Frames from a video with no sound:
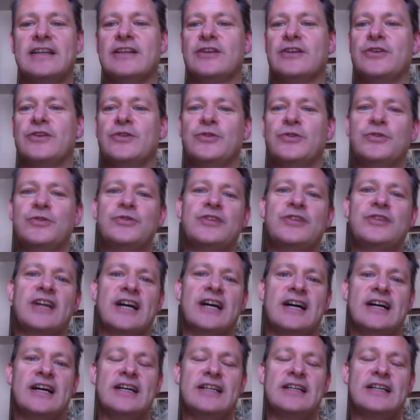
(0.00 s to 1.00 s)
called,
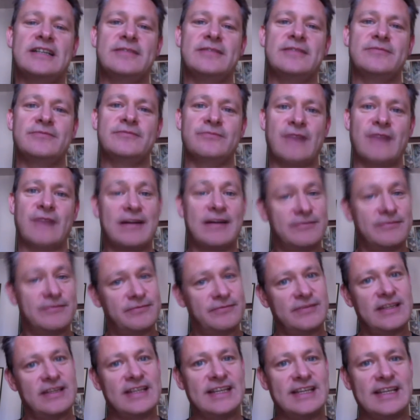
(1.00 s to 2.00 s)

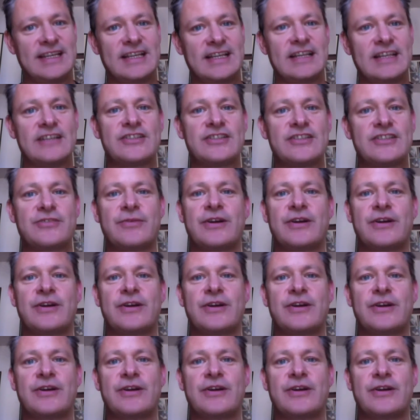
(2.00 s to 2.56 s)
in English